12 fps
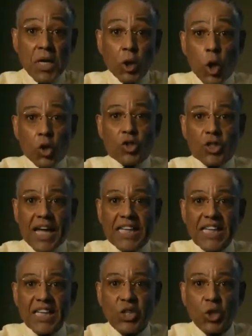he looks like
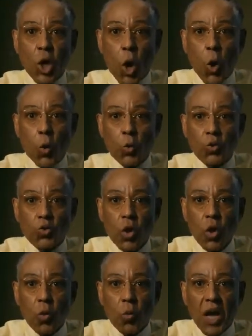he knows
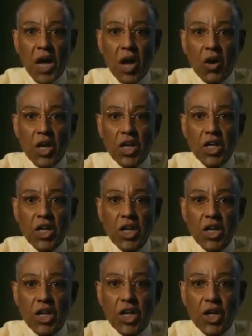where
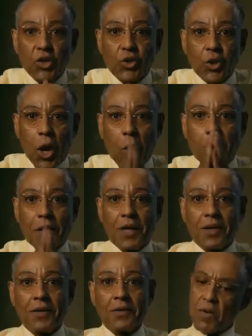he is going.
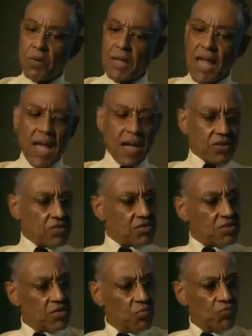Very relaxed,
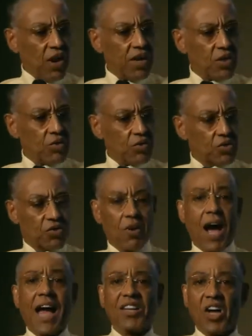very good
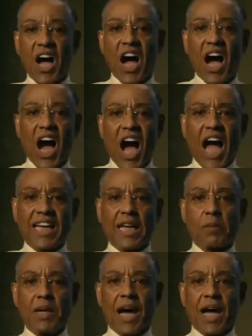stride. I
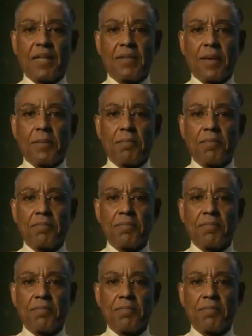get behind him.